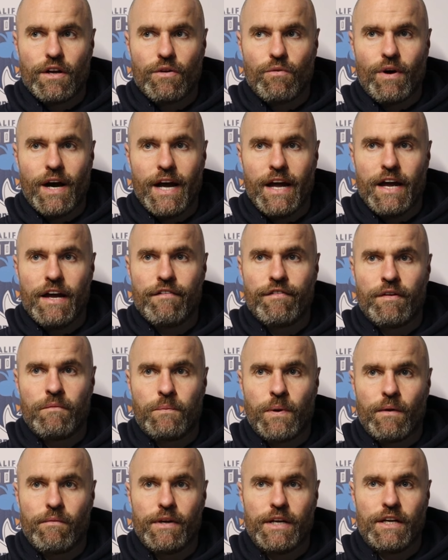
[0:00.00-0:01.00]
Whitehaven
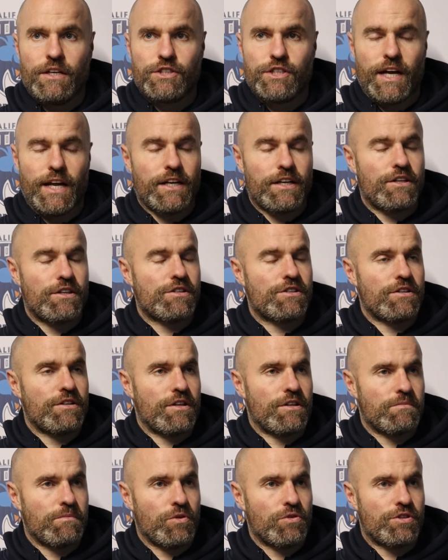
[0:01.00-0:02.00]
probably didn't challenge us
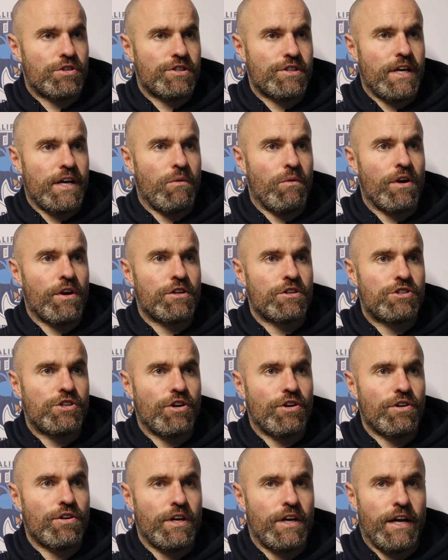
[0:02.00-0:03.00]
as much as they wanted
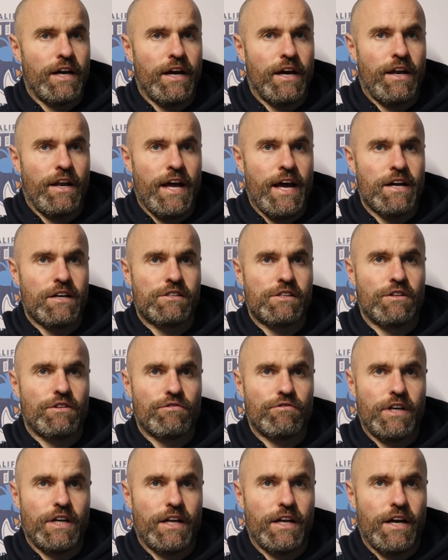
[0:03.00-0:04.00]
to and they're
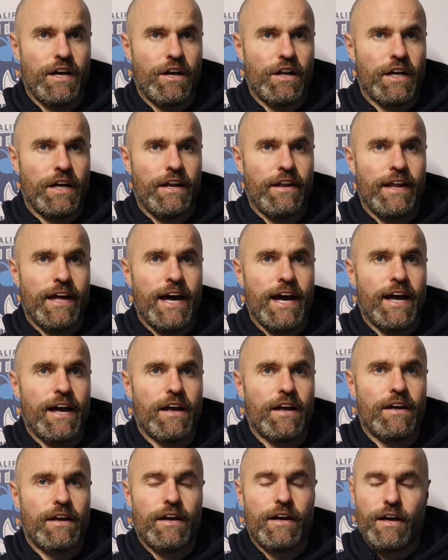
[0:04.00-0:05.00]
still really early in
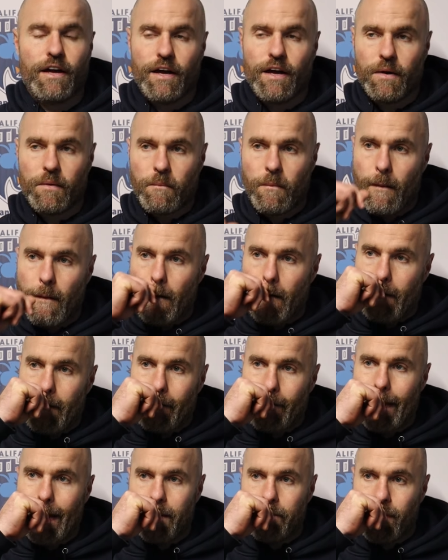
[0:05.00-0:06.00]

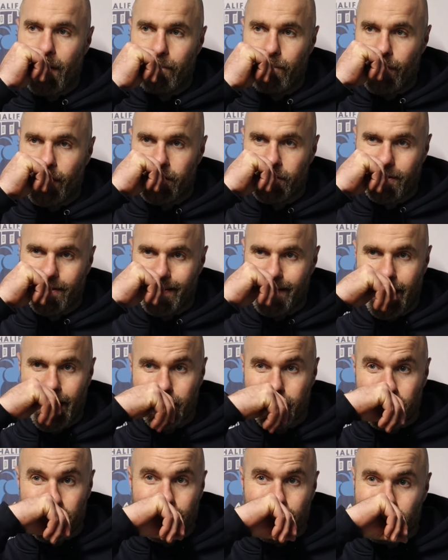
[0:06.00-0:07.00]
their preparation and
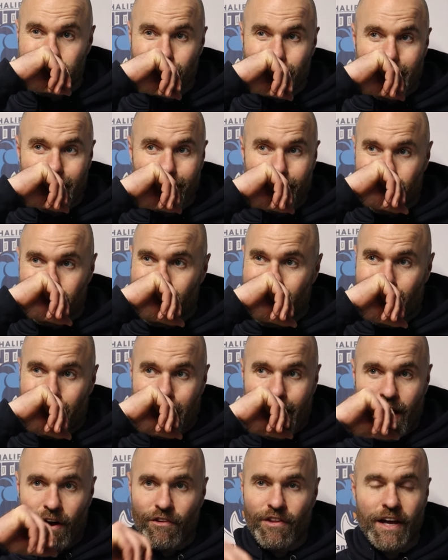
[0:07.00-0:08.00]
their season with obviously
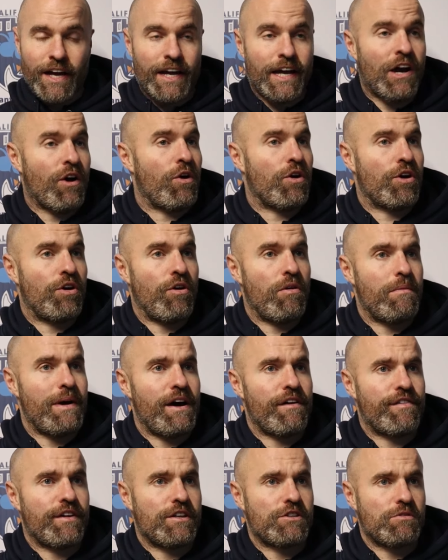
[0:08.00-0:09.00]
how they go
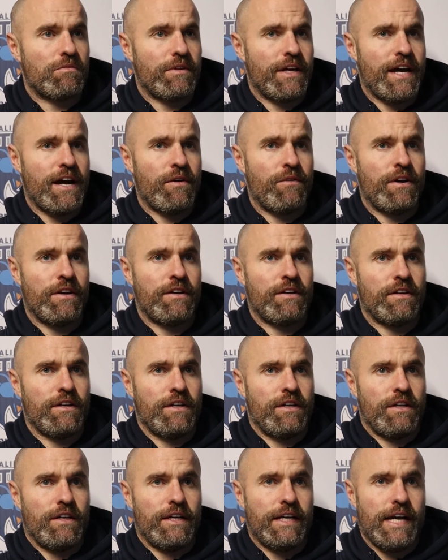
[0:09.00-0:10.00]
about things up there and
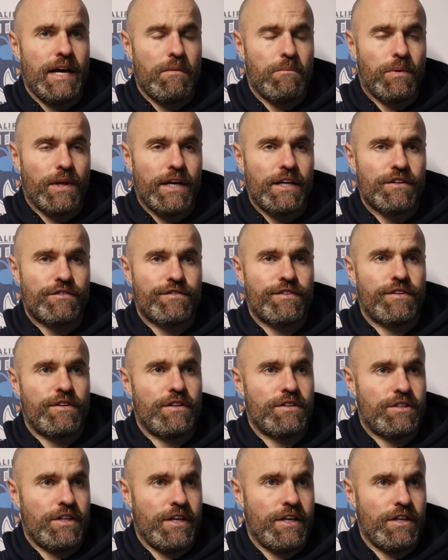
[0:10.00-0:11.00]
getting players
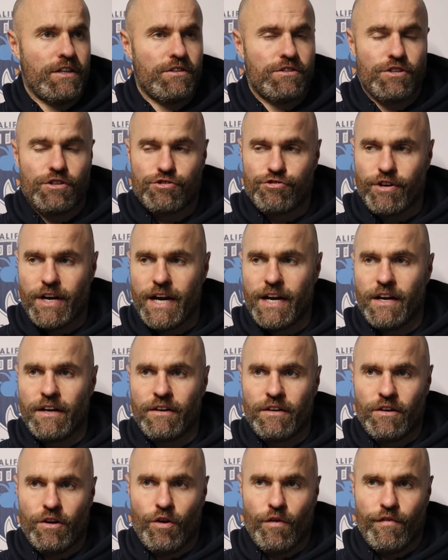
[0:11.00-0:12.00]
to train
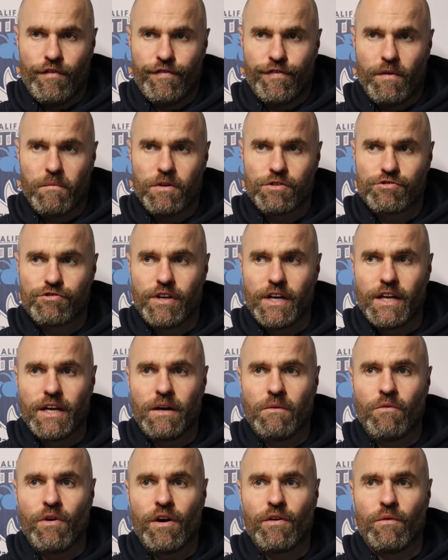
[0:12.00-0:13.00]
and over from
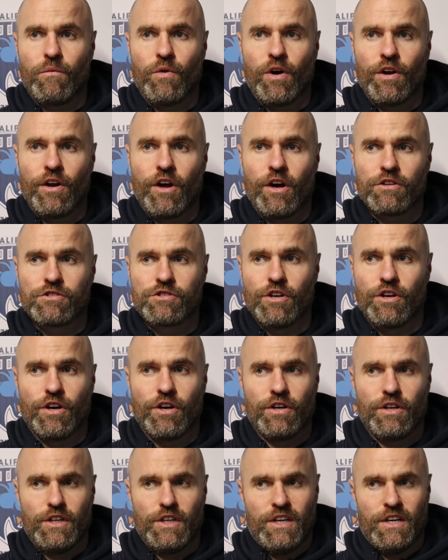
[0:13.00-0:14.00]
Australia and whatnot.
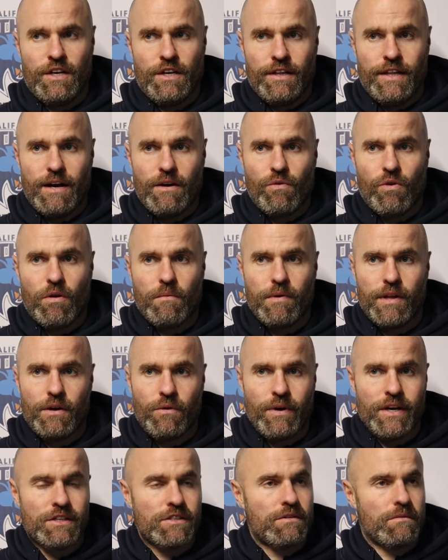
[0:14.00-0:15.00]
So that won't be
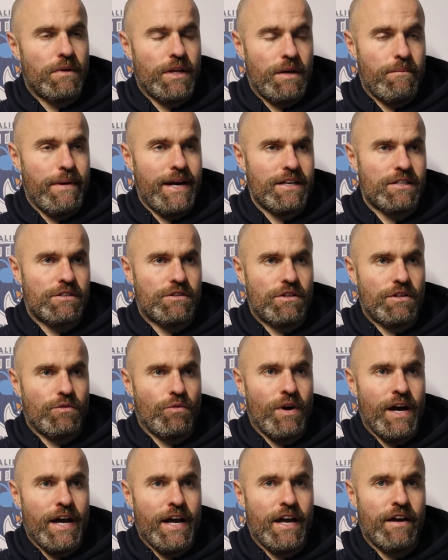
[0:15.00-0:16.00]
the best
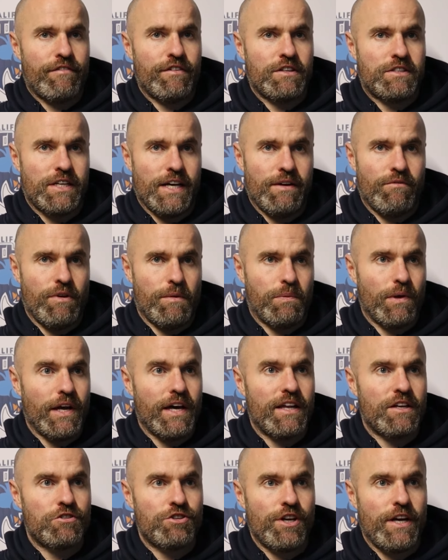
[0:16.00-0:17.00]
Whitehaven team we
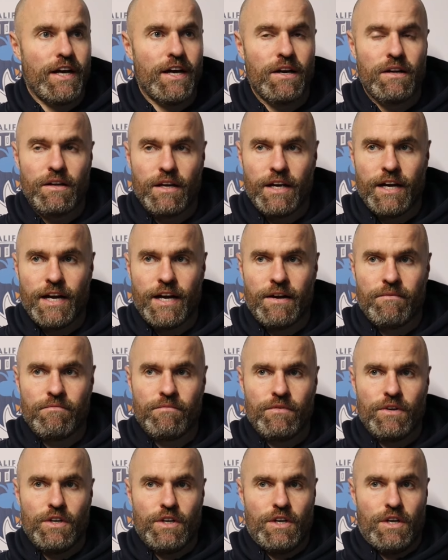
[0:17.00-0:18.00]
play this year.
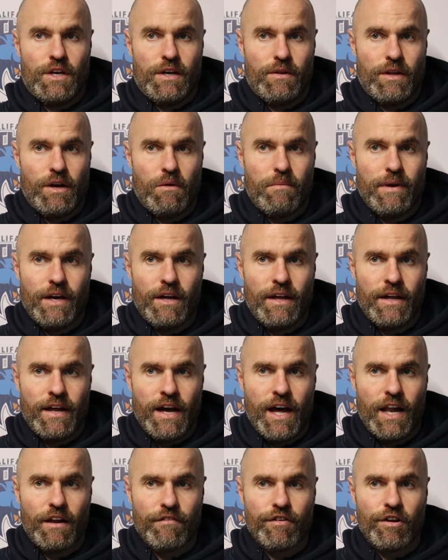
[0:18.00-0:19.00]
They'll be
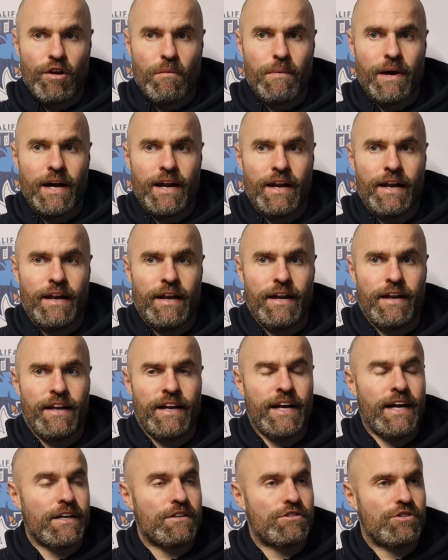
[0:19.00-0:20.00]
a hell of a lot better in
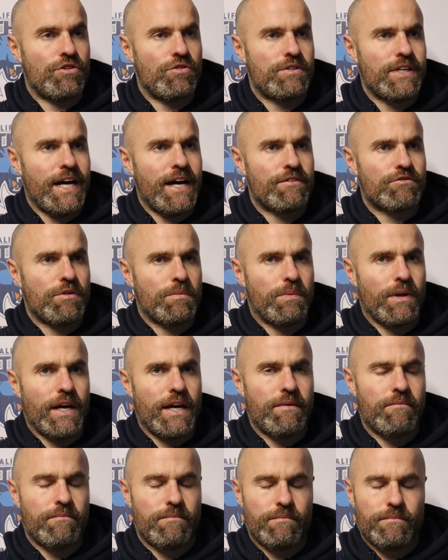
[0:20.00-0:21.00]
the next two times we
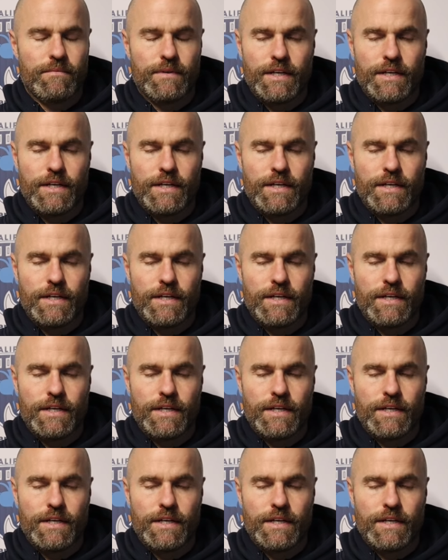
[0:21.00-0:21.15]
play them.